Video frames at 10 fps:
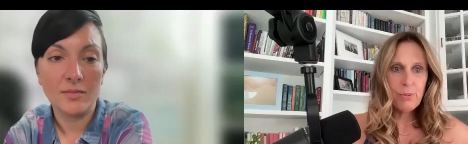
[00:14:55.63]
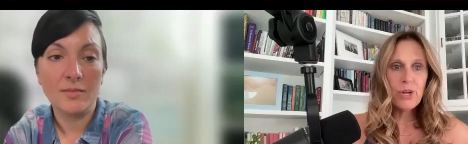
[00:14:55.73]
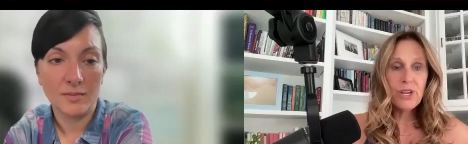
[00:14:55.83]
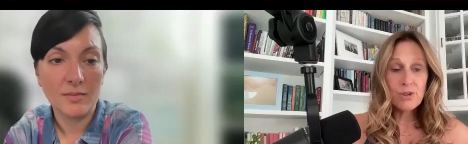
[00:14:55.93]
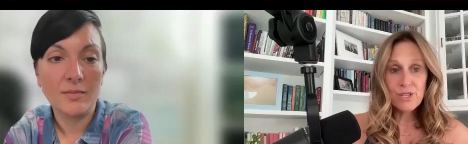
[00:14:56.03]

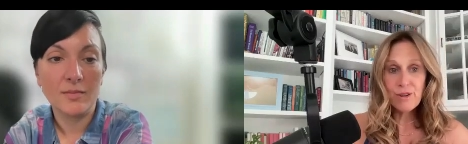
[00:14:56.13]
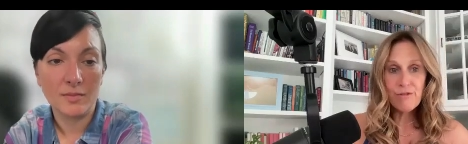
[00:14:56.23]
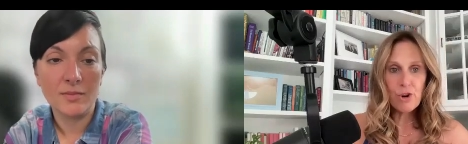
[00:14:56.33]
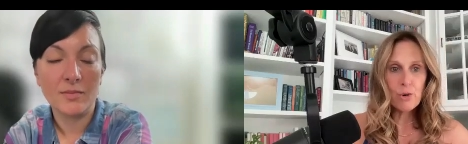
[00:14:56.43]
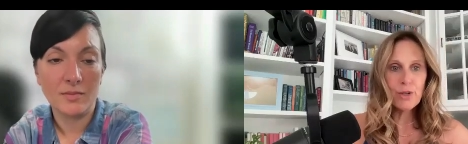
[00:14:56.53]
Speaker 1: putting
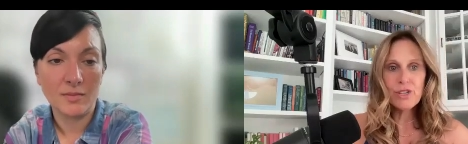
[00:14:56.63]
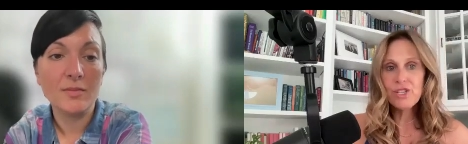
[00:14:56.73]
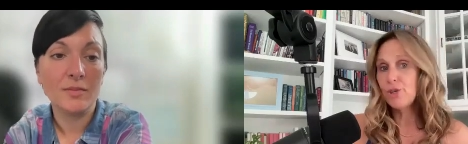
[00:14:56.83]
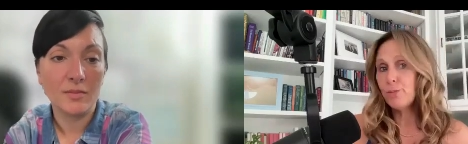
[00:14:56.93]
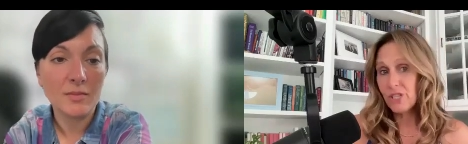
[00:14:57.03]
yourself
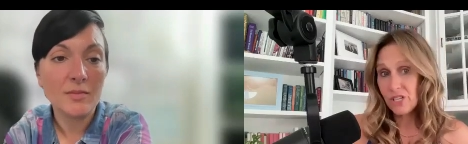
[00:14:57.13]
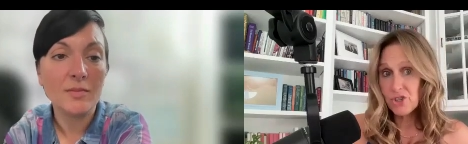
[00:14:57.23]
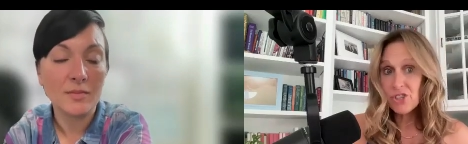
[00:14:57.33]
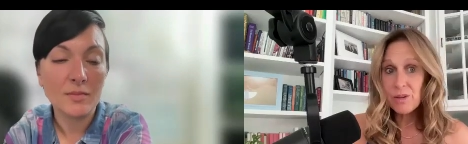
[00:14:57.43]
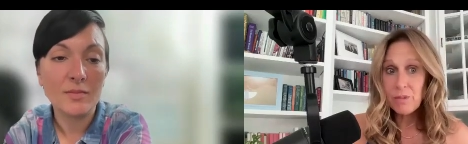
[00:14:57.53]
forward to
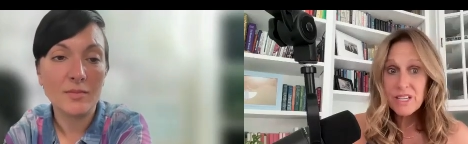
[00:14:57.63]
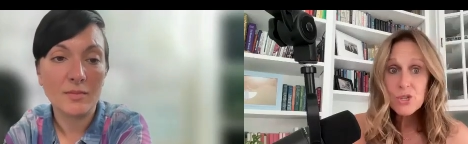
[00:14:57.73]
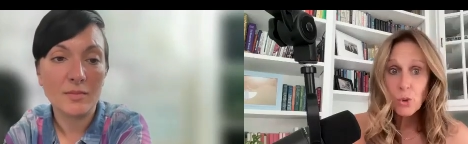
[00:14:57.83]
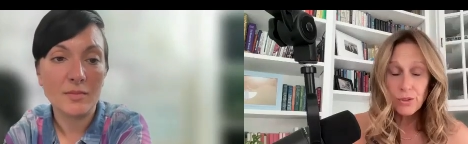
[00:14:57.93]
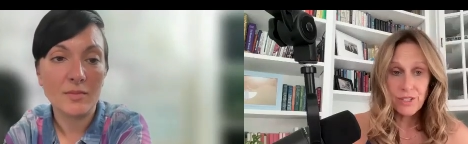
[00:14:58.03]
potentially
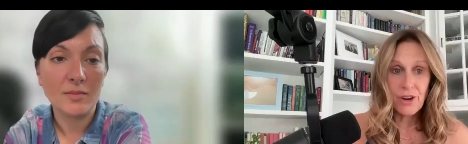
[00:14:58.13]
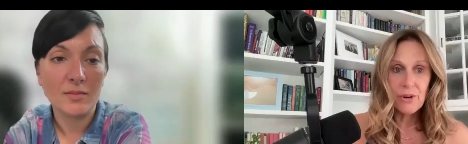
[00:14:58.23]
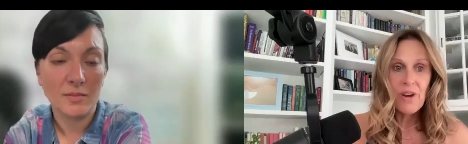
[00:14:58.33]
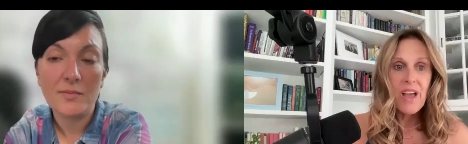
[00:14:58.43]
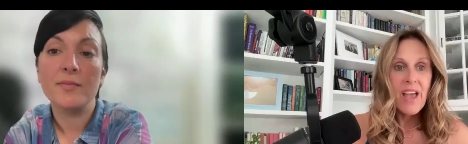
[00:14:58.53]
be told
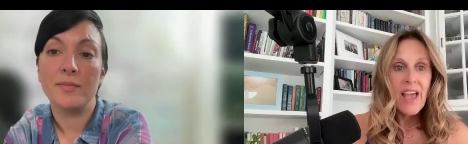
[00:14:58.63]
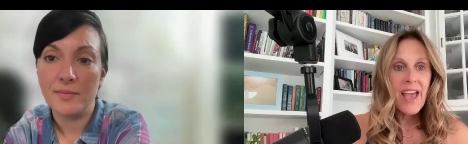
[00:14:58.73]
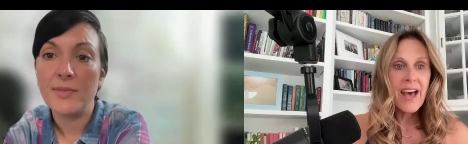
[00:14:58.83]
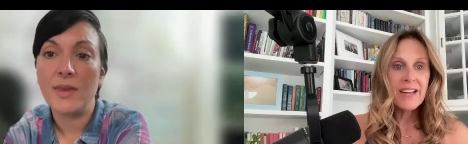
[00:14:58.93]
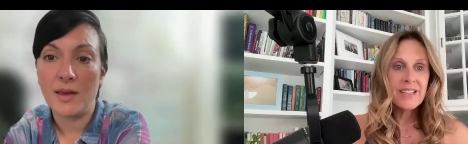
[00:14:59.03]
no.
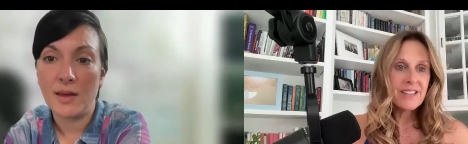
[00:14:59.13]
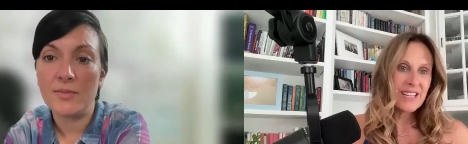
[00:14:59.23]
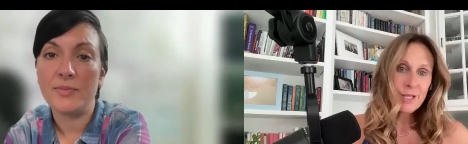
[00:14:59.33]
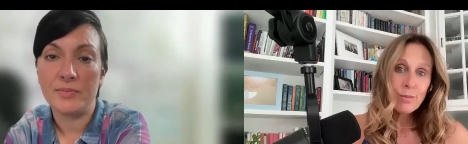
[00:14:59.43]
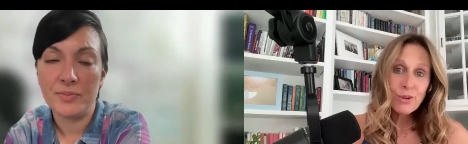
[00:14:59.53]
And yeah. that's a